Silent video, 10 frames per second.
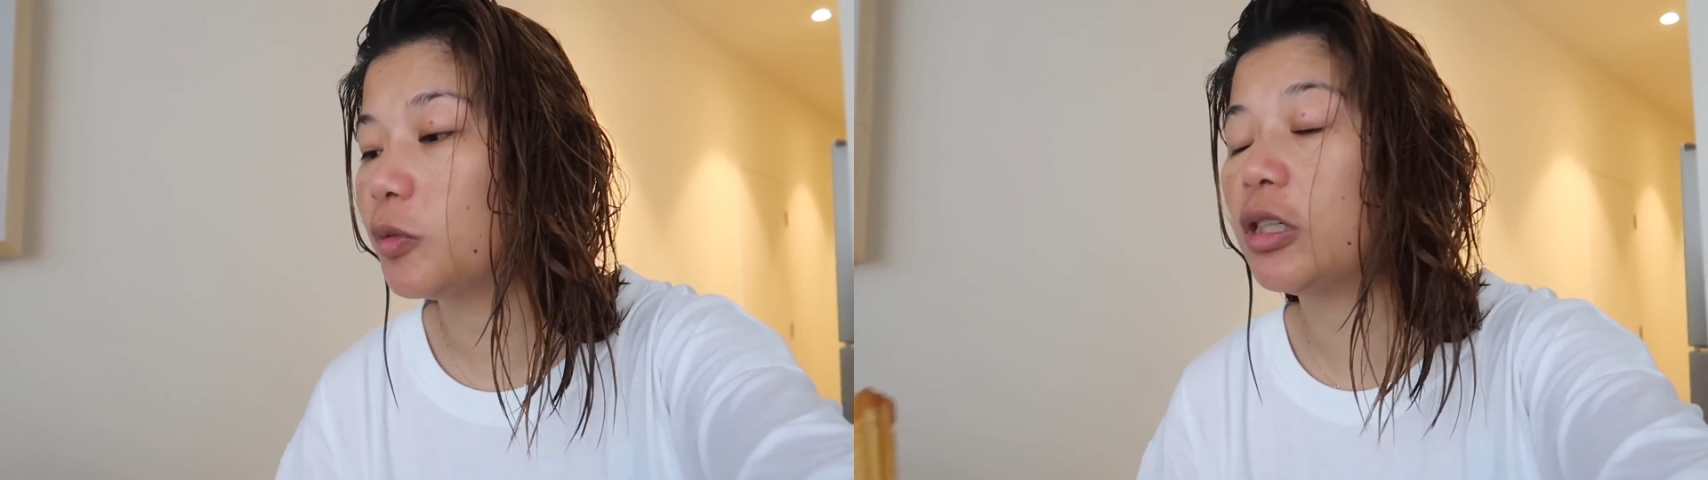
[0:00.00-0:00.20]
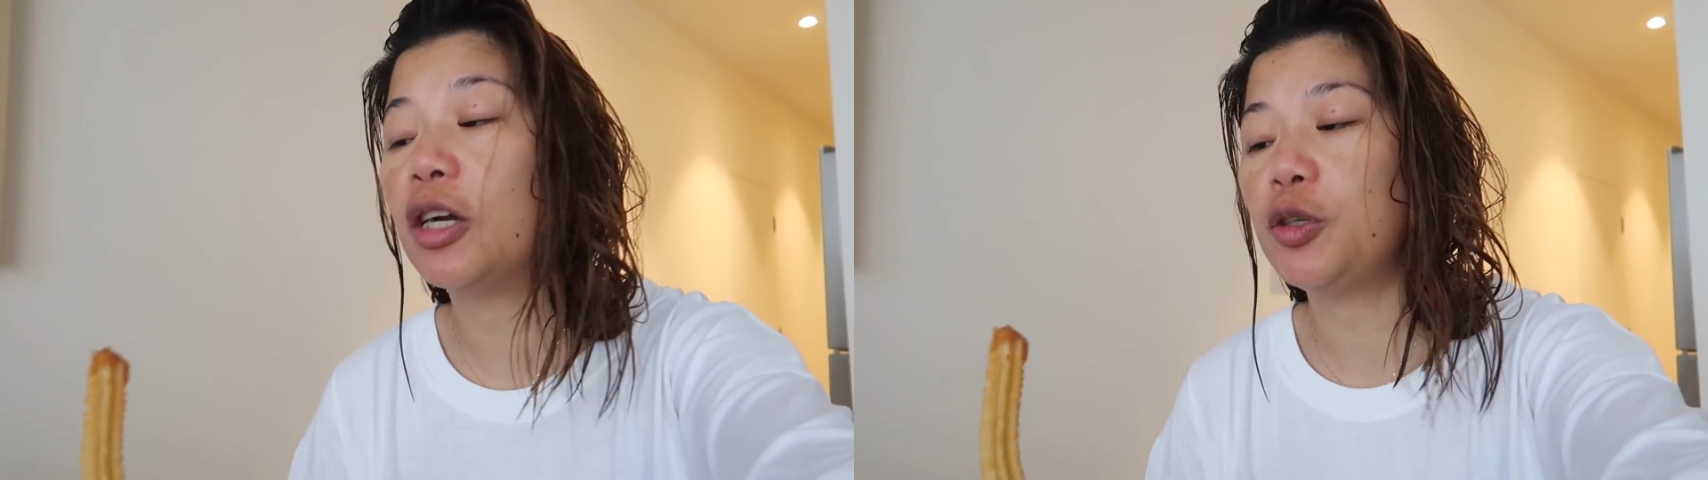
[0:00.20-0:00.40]

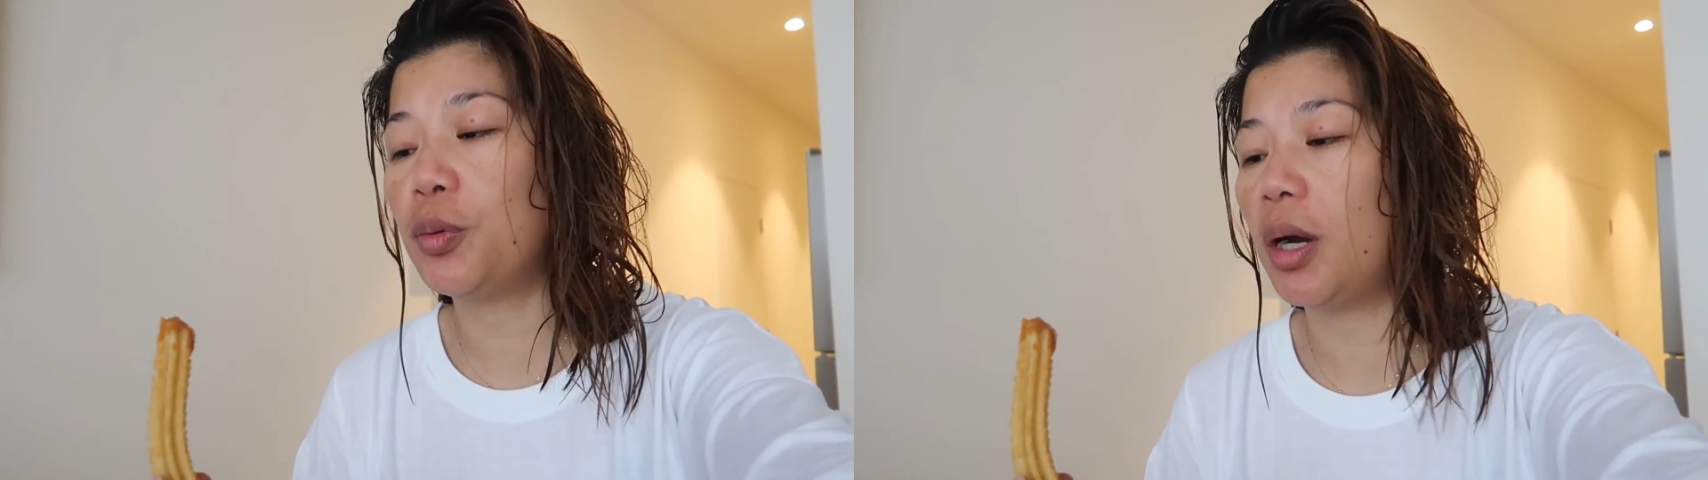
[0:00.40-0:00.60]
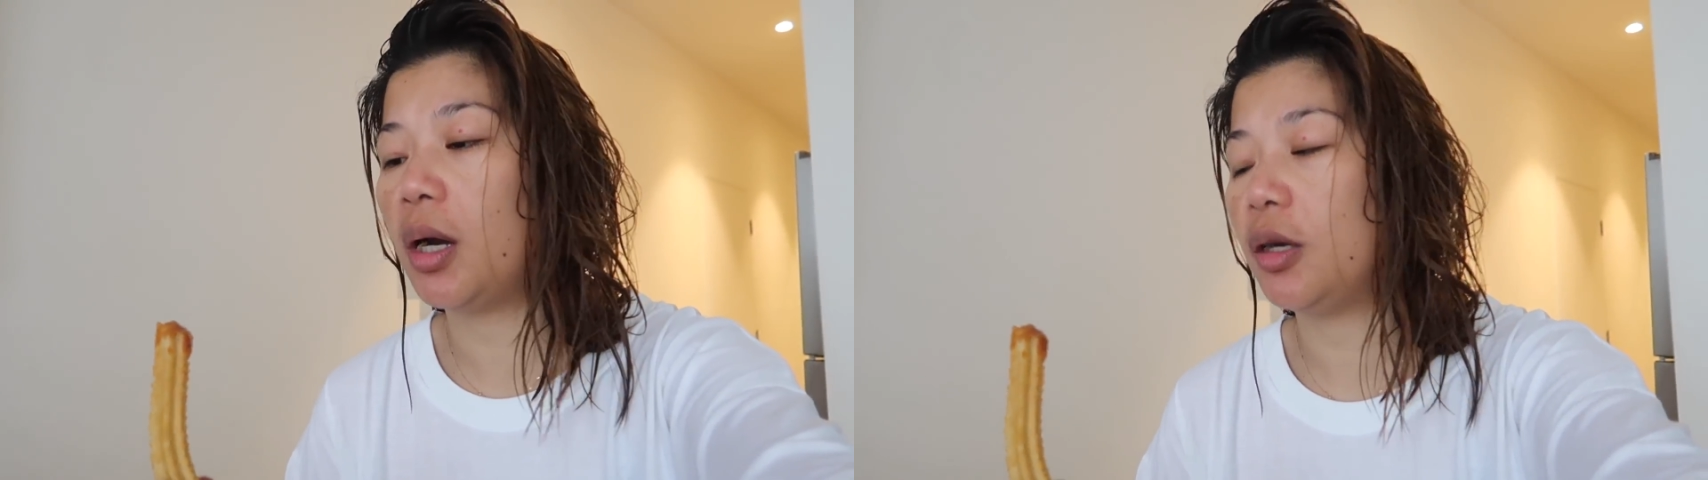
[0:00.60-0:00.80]
Ah,
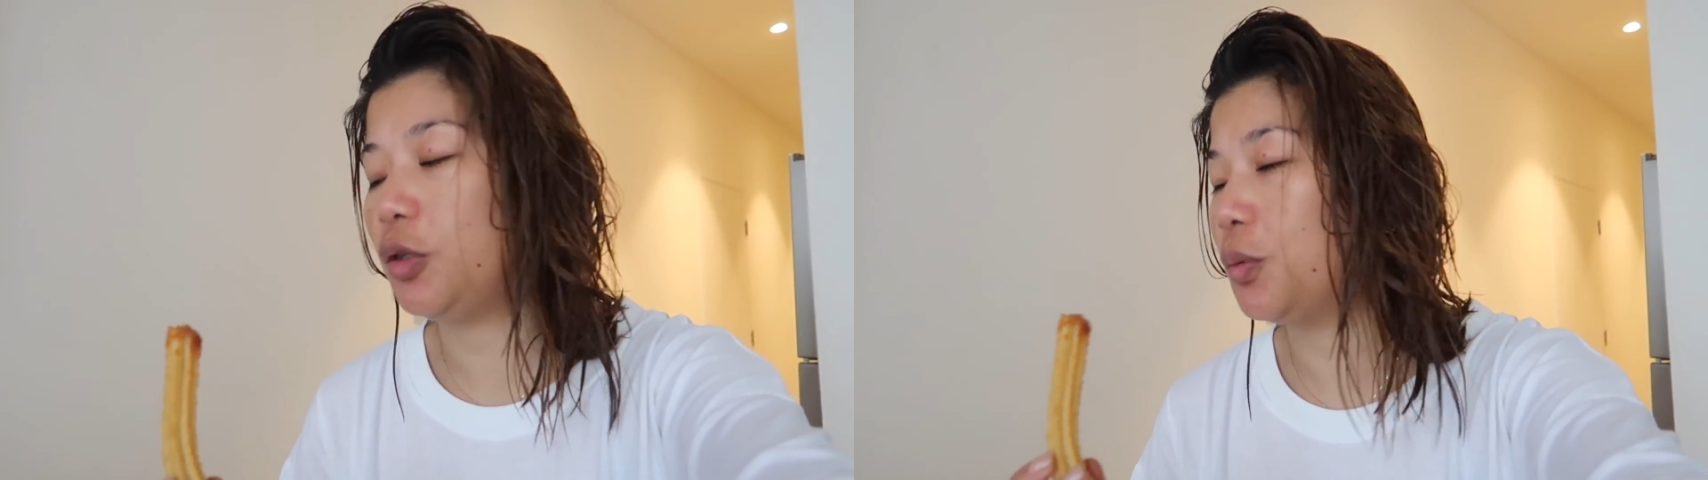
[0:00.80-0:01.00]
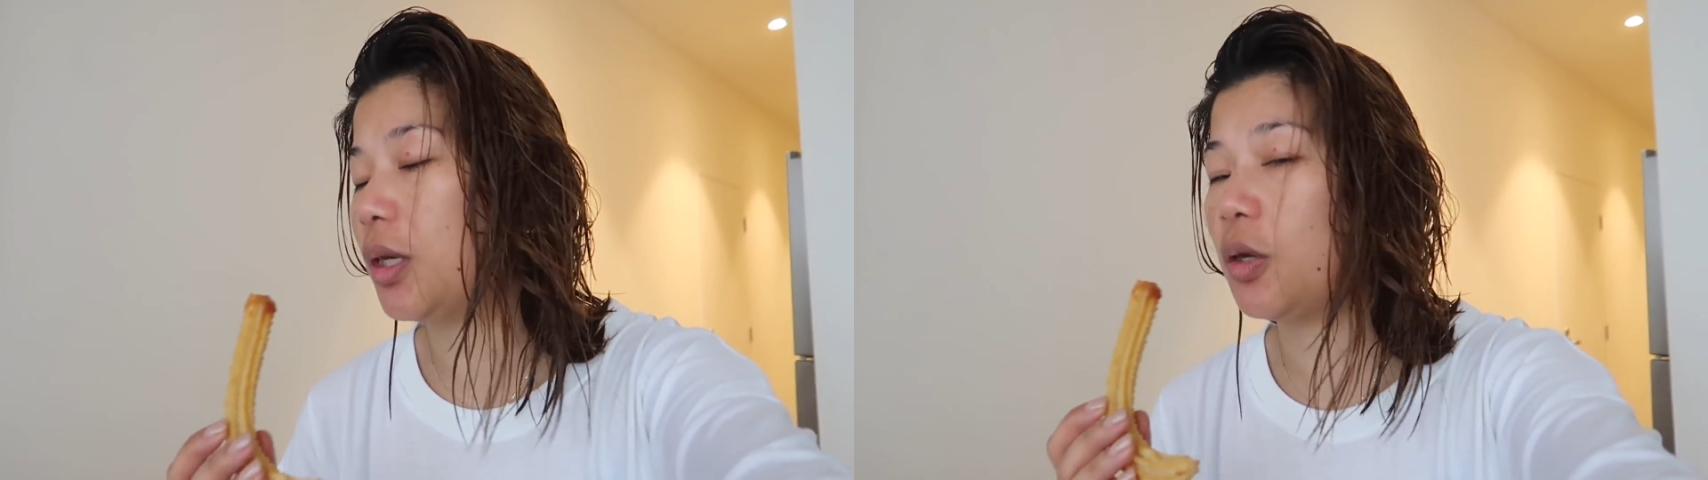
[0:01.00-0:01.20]

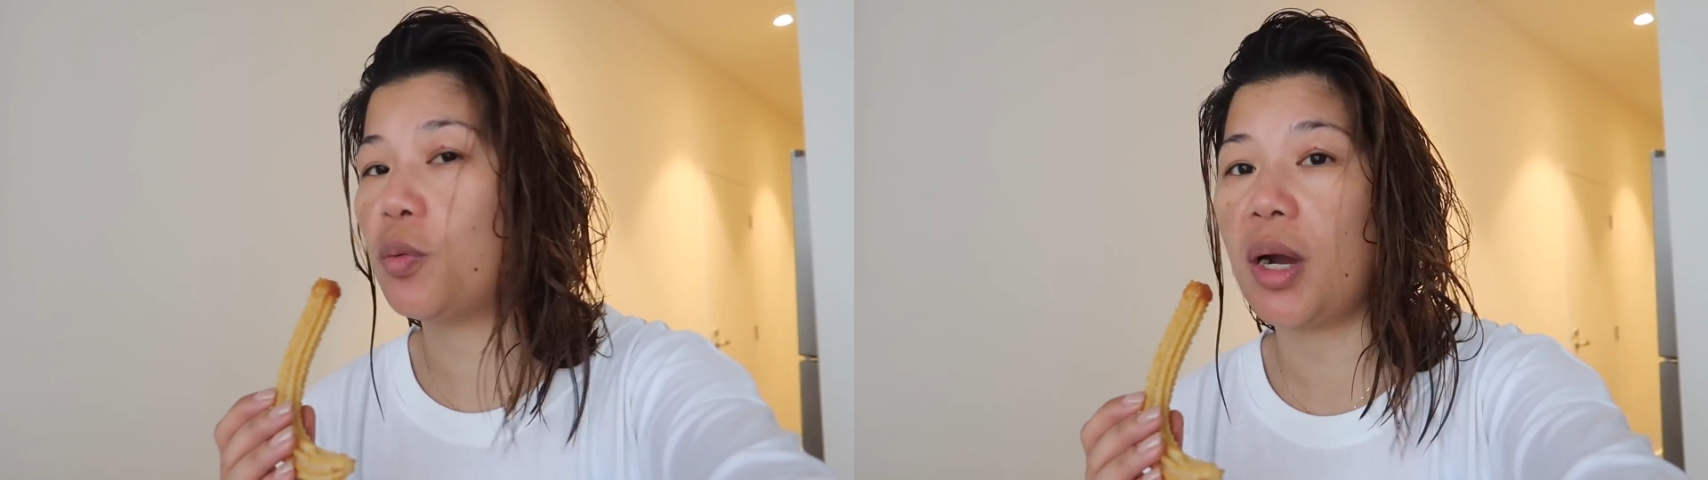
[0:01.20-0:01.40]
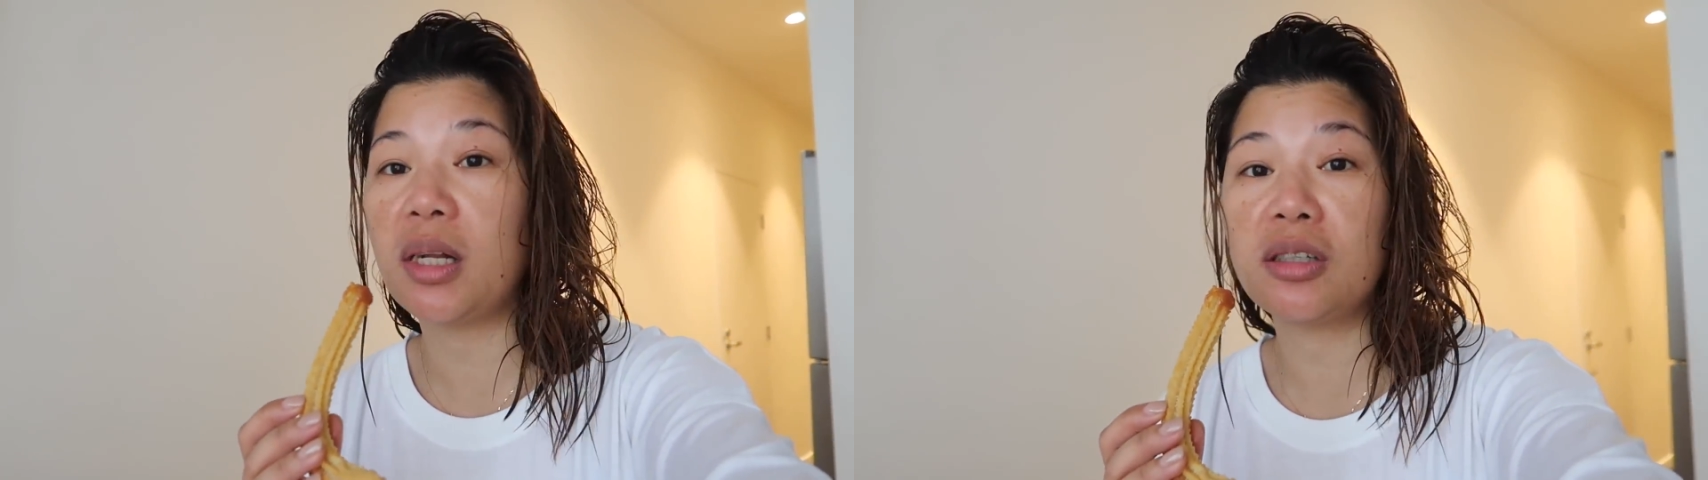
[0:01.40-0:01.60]
you want the
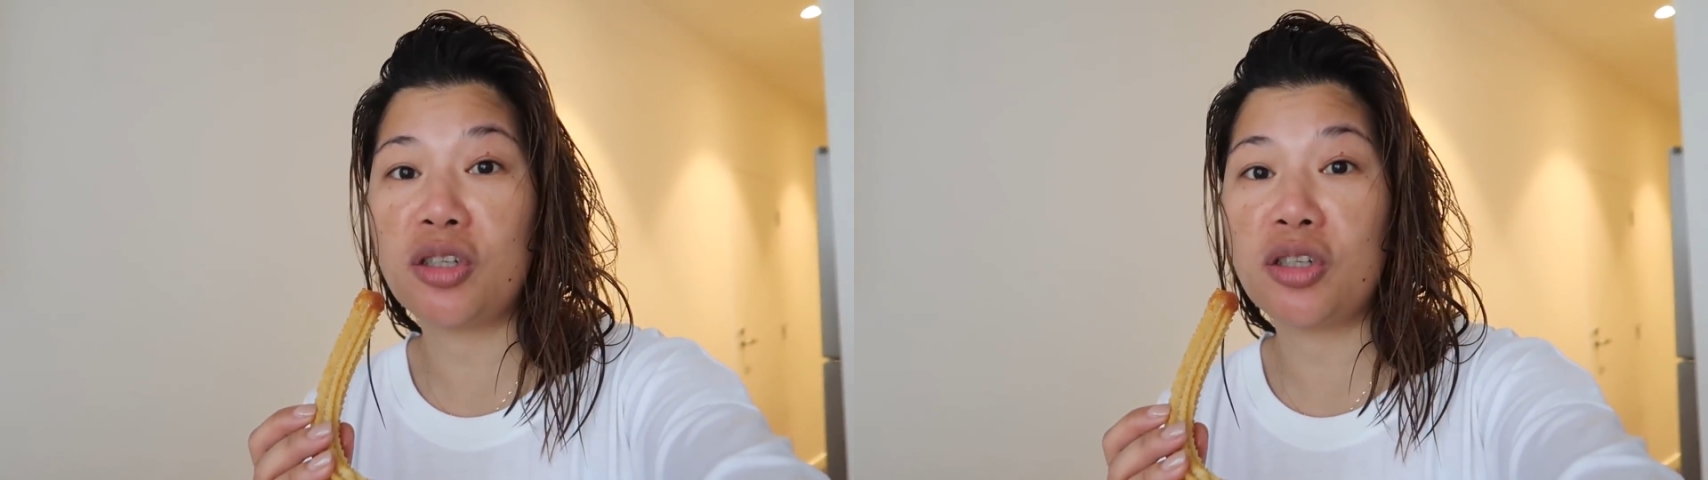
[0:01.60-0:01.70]
white